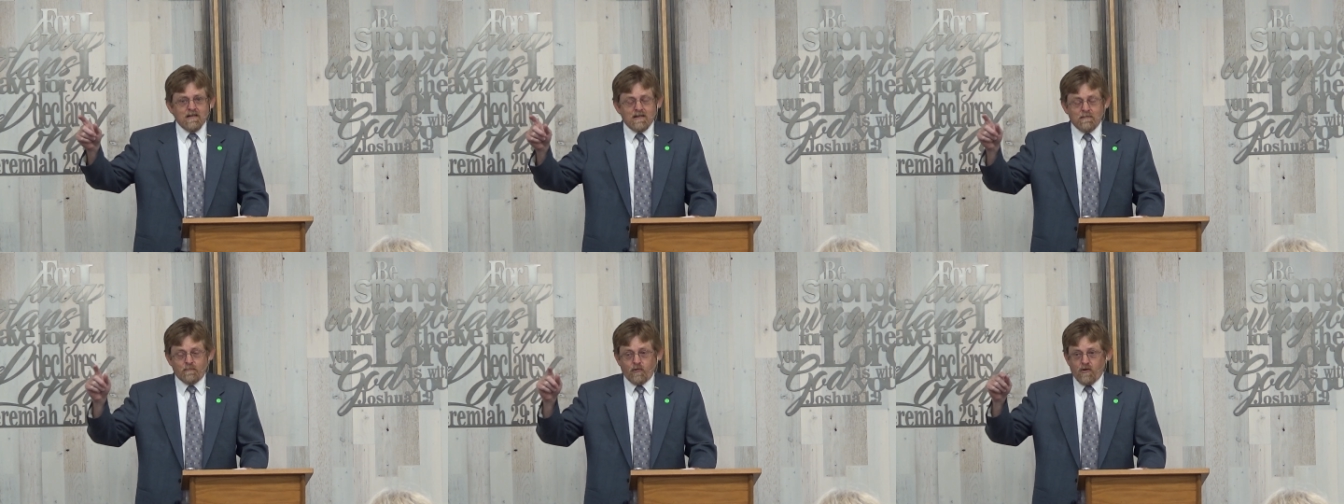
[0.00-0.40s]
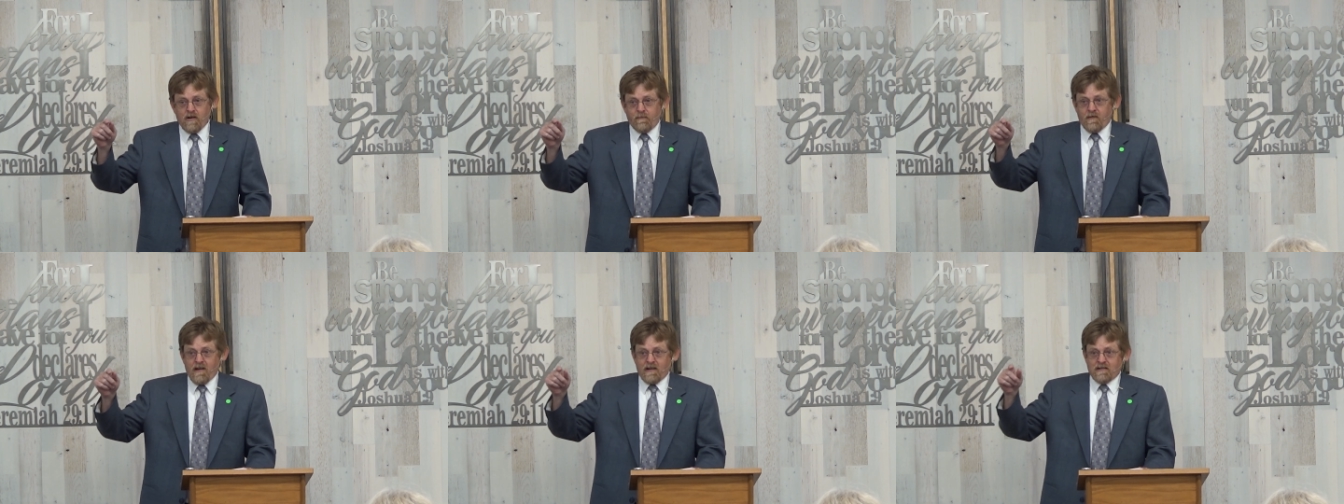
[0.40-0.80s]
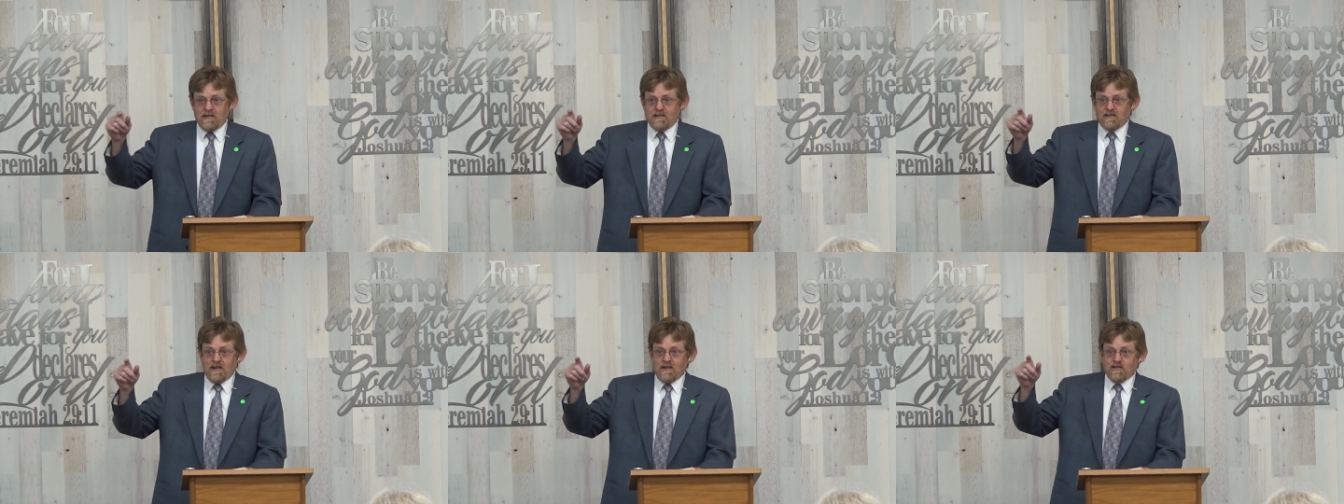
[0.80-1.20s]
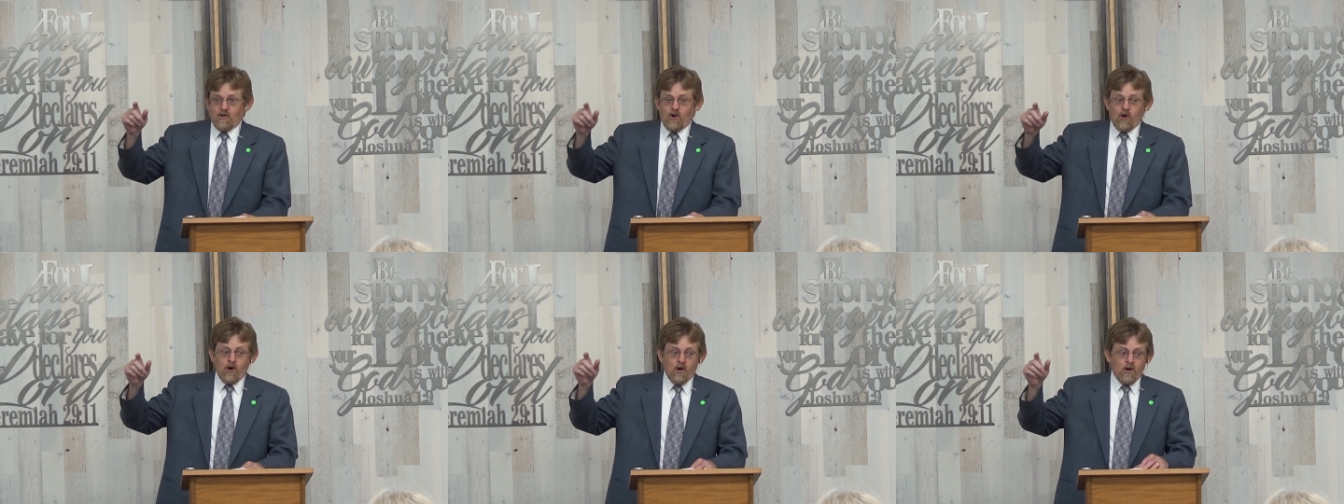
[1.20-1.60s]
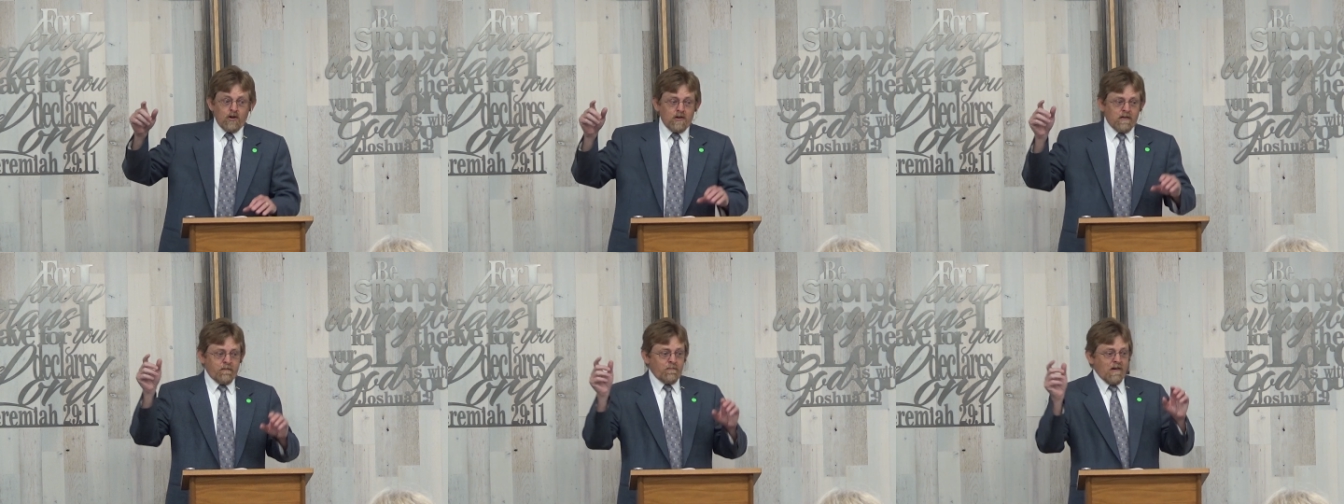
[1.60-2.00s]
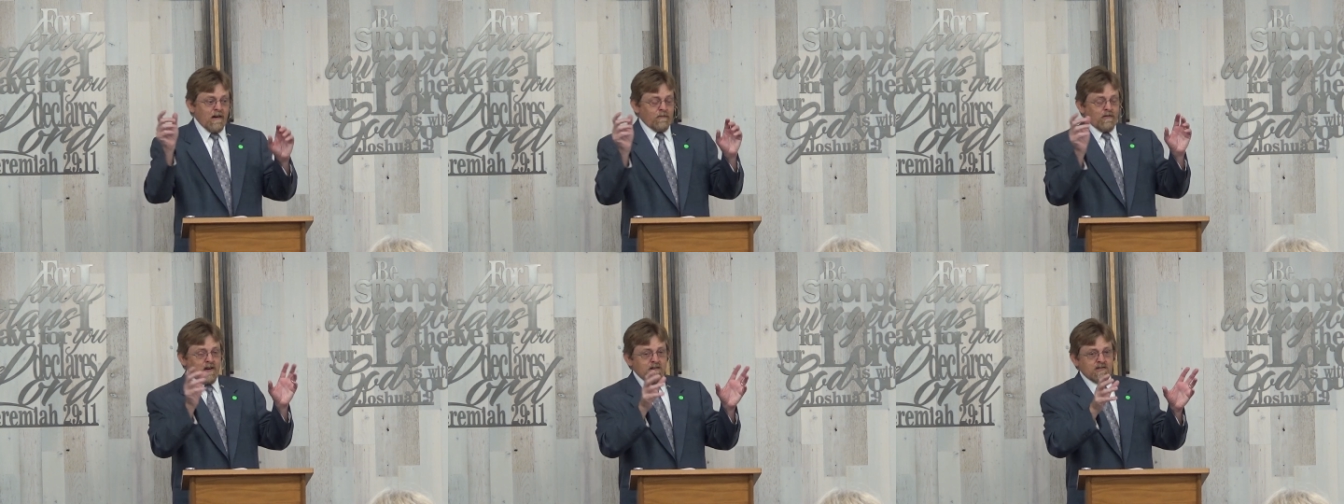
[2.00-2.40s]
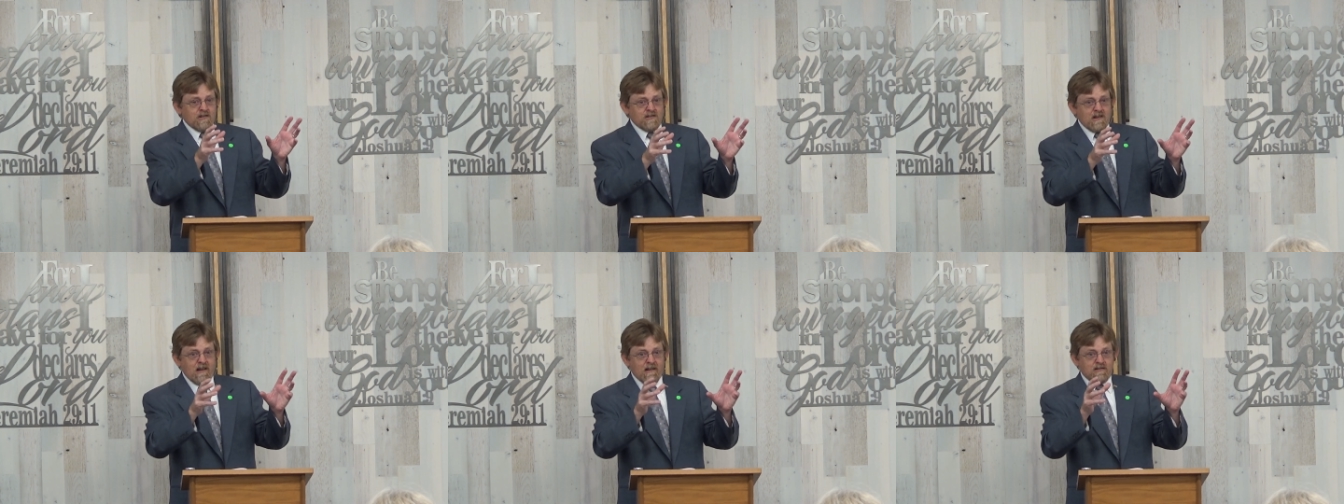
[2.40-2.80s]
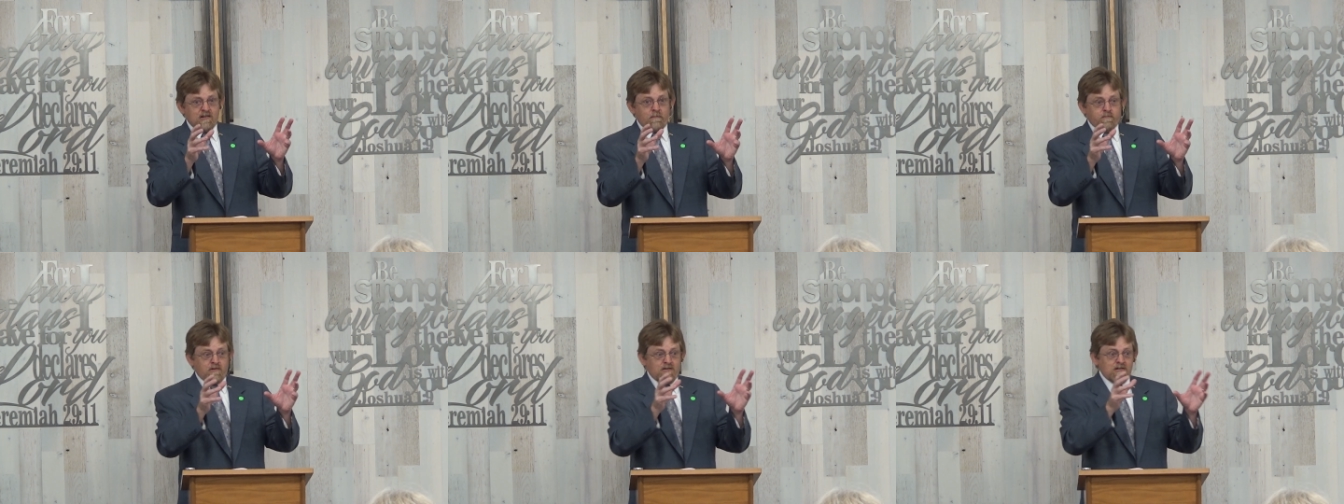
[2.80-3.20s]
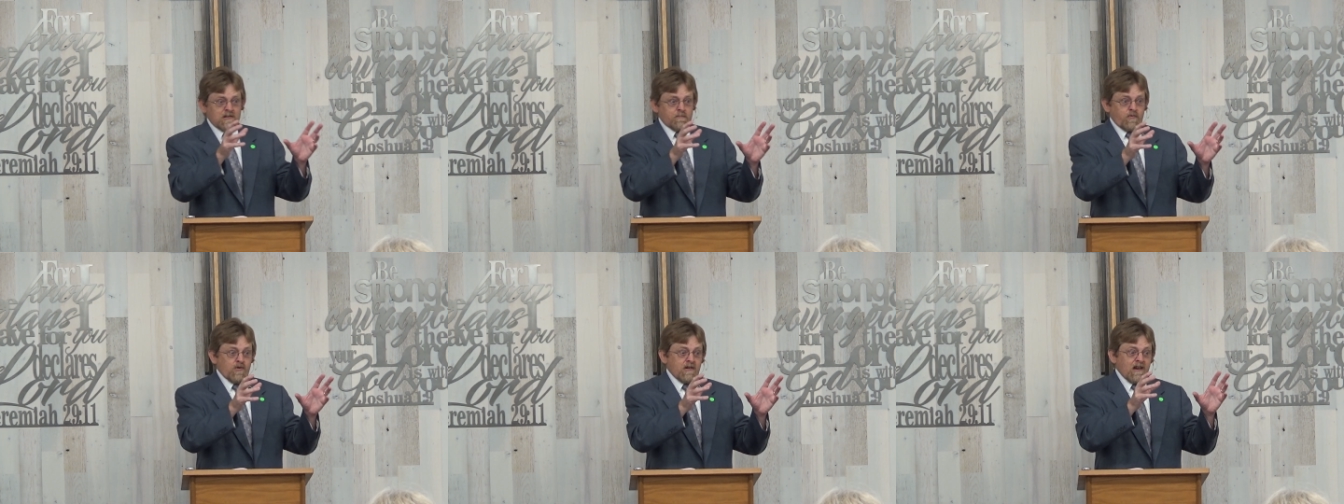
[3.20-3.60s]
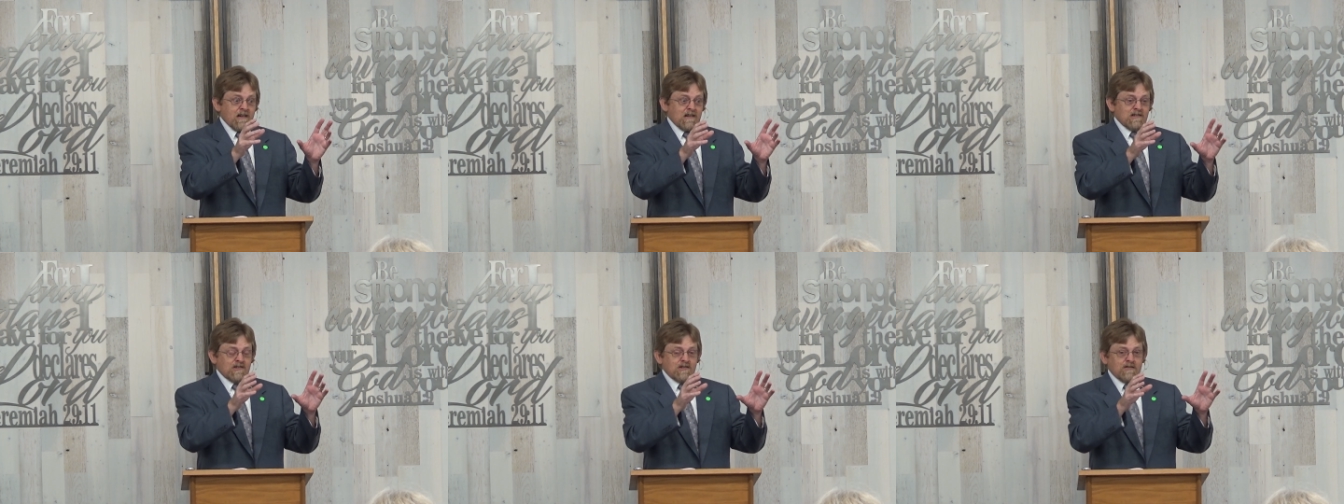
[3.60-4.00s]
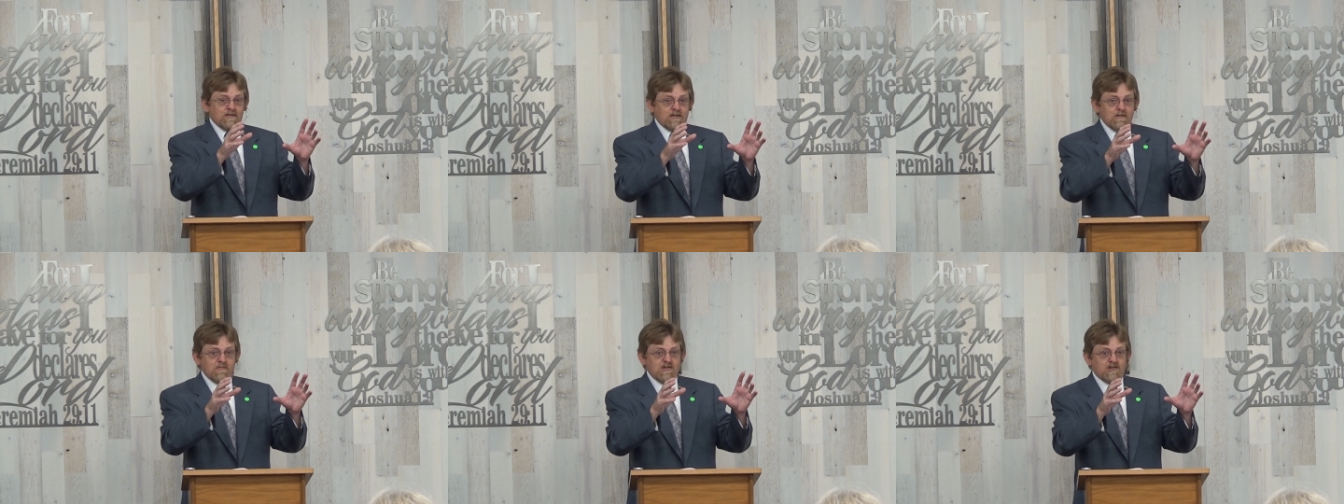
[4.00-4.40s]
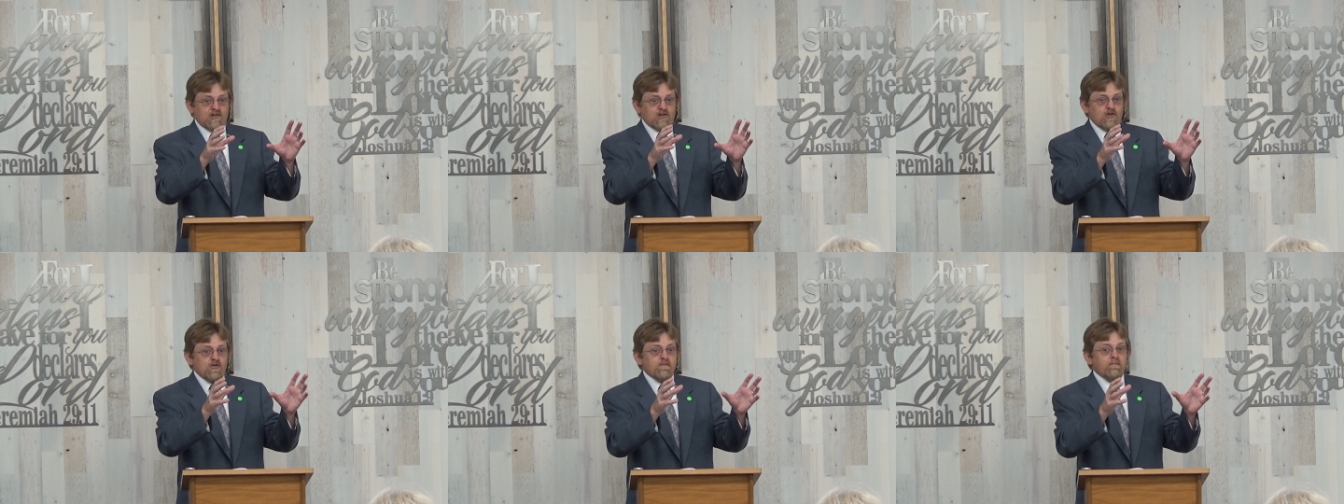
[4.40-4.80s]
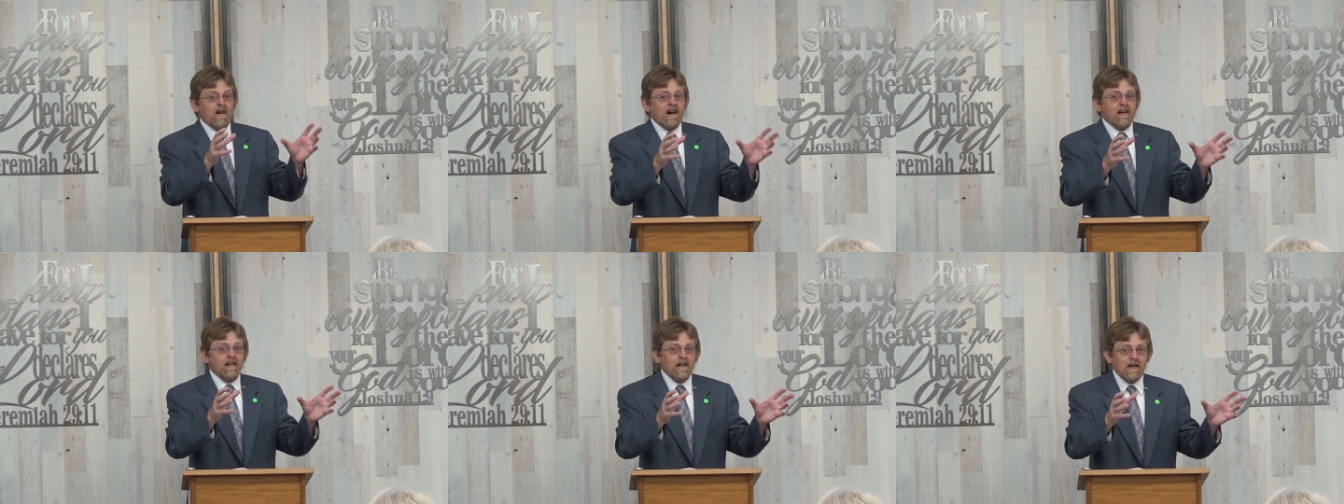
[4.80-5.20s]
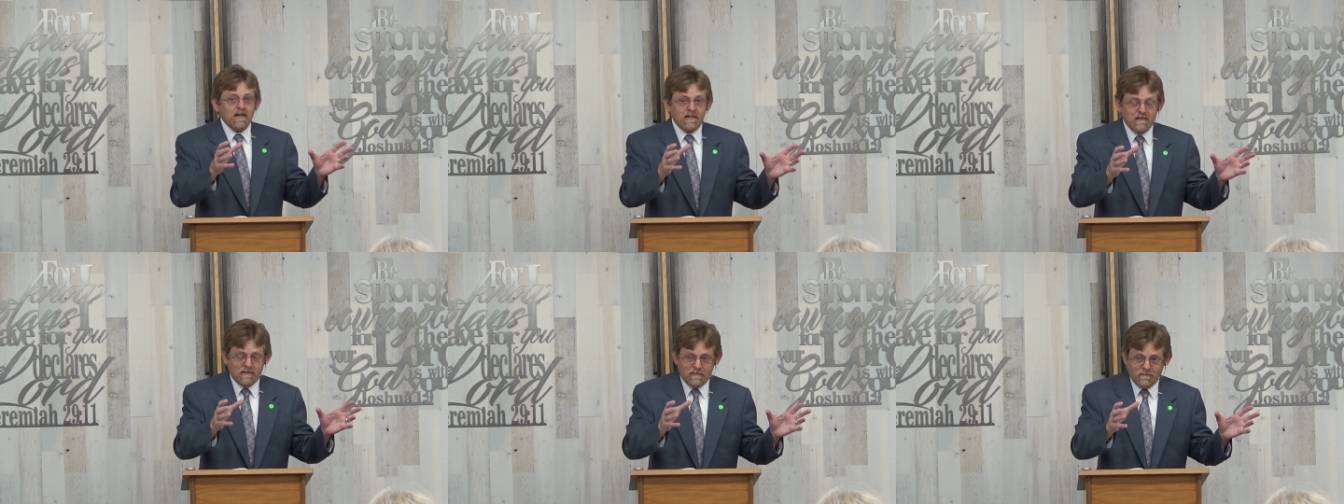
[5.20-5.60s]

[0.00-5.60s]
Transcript: In point of fact, he says, All of my righteous acts up to this point I consider to be skubala.